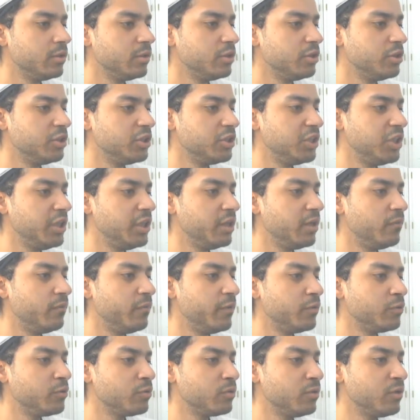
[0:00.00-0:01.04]
She
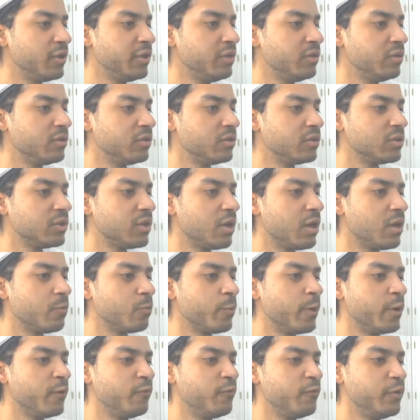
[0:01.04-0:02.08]
eventually sought
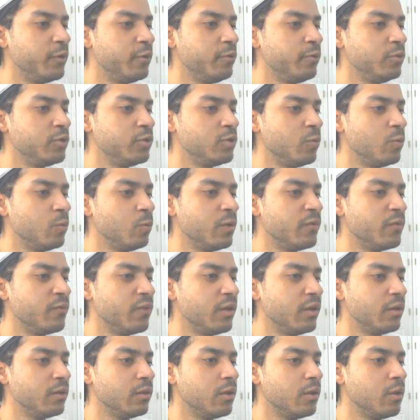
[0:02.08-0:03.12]
refuge with
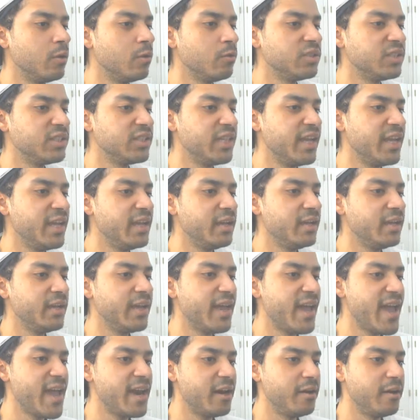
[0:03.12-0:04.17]
a long stay in
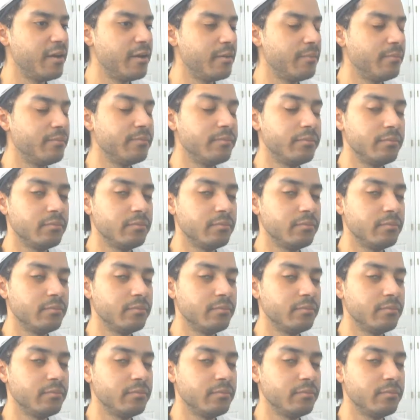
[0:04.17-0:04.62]
Canada.